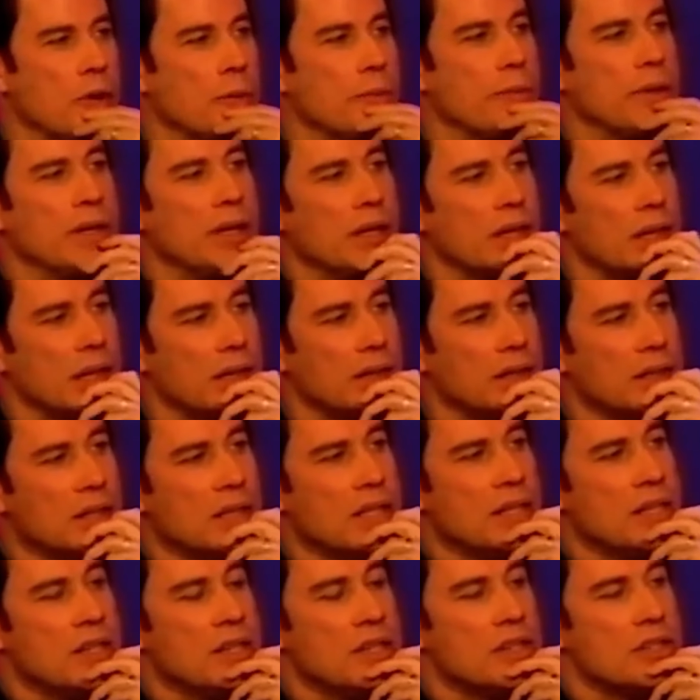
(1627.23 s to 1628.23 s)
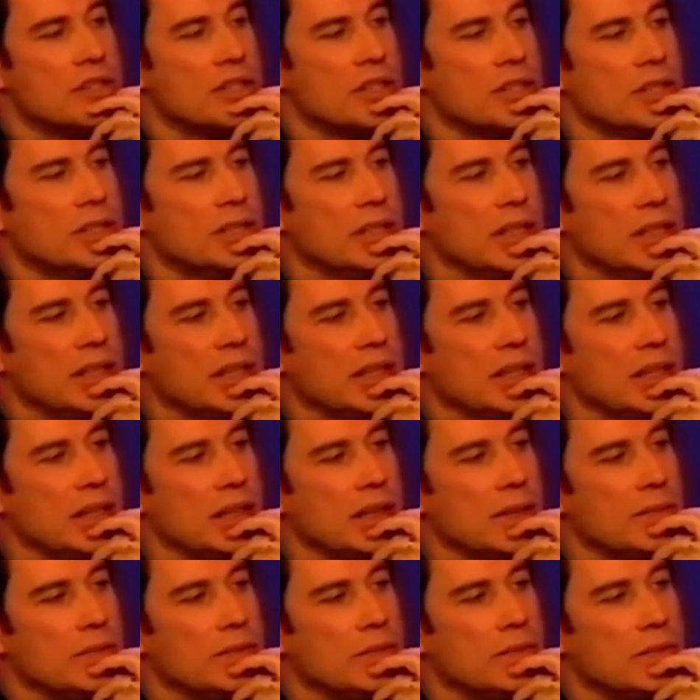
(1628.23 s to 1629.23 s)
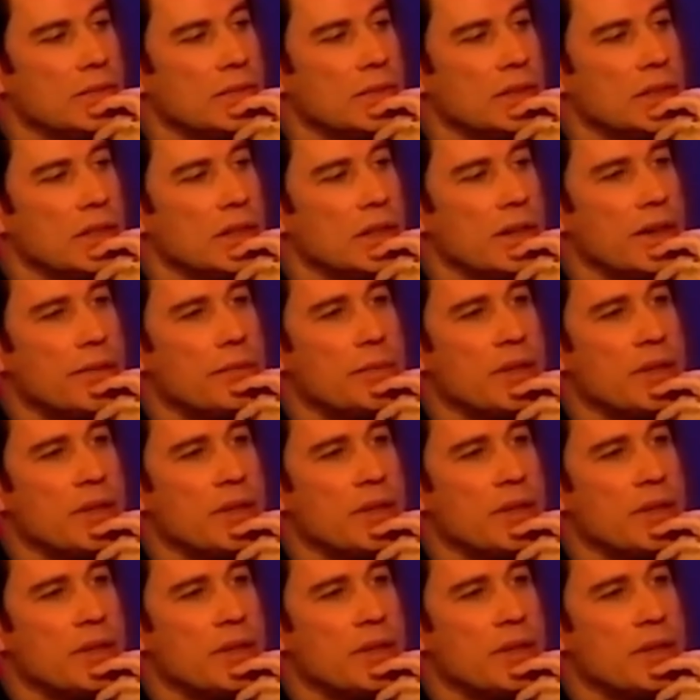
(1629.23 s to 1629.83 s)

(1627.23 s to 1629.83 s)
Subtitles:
remarkable contribution to the film.